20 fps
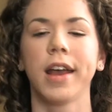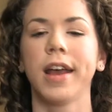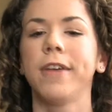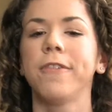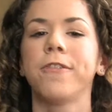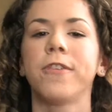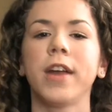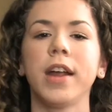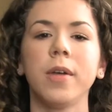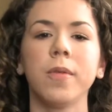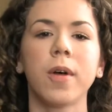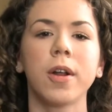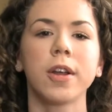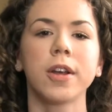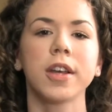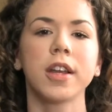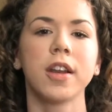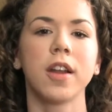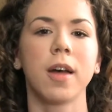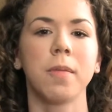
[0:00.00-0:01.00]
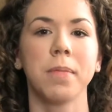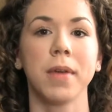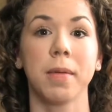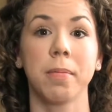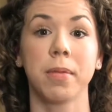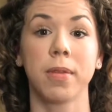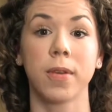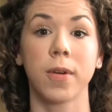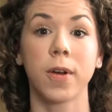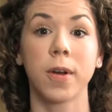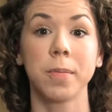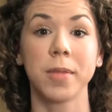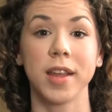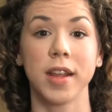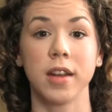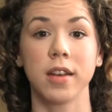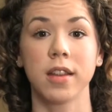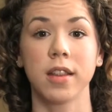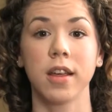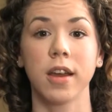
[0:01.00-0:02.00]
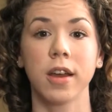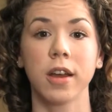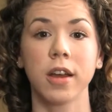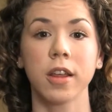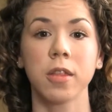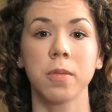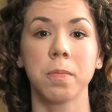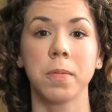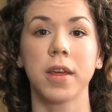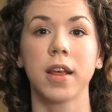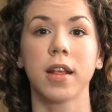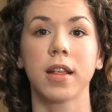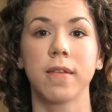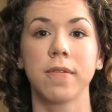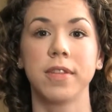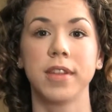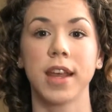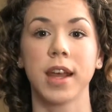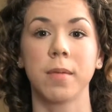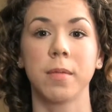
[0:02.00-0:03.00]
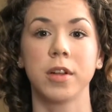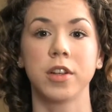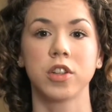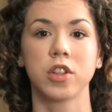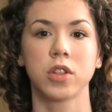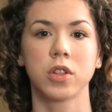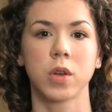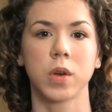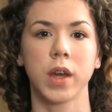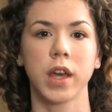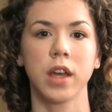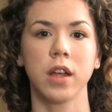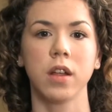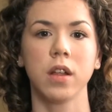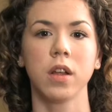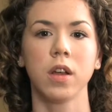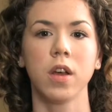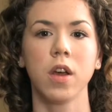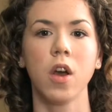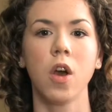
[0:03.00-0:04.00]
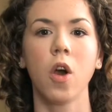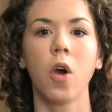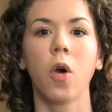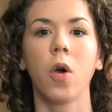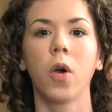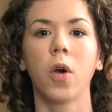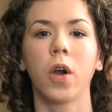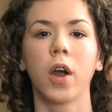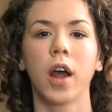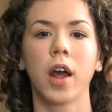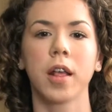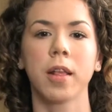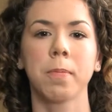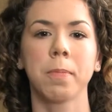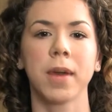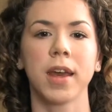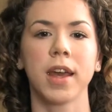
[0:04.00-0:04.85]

If rainwater cannot be absorbed into the Earth because of damaged soil, or us